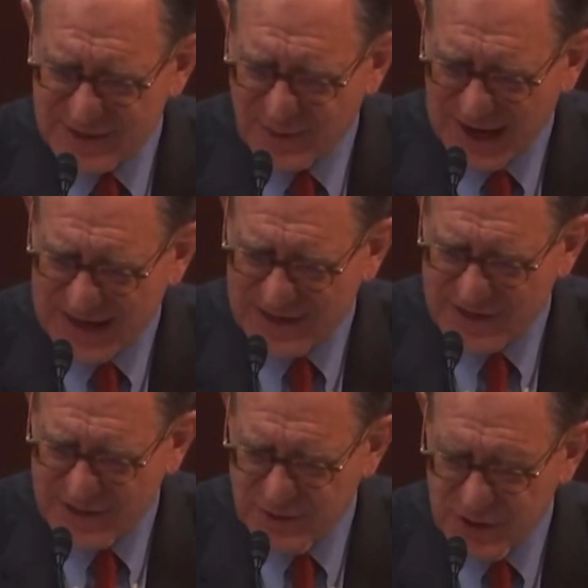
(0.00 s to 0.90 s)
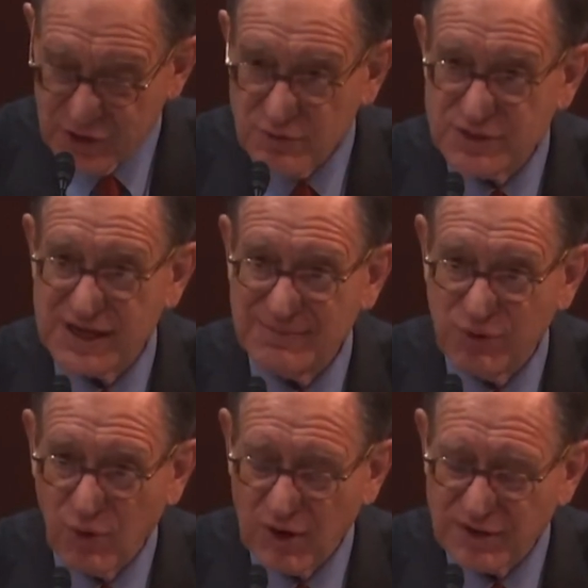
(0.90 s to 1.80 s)
the right to use a
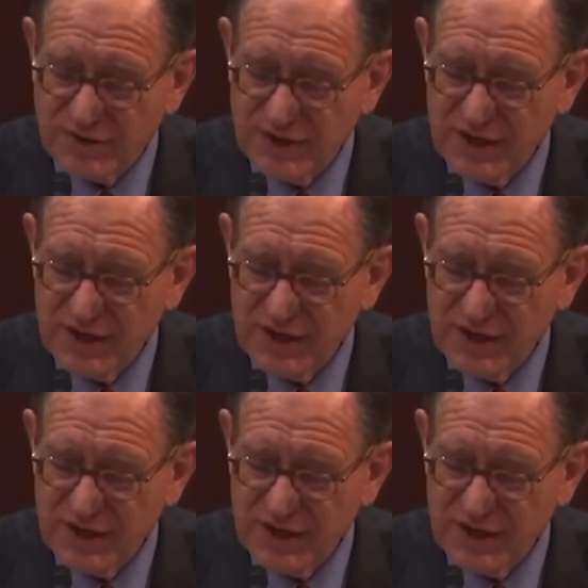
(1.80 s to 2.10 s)
port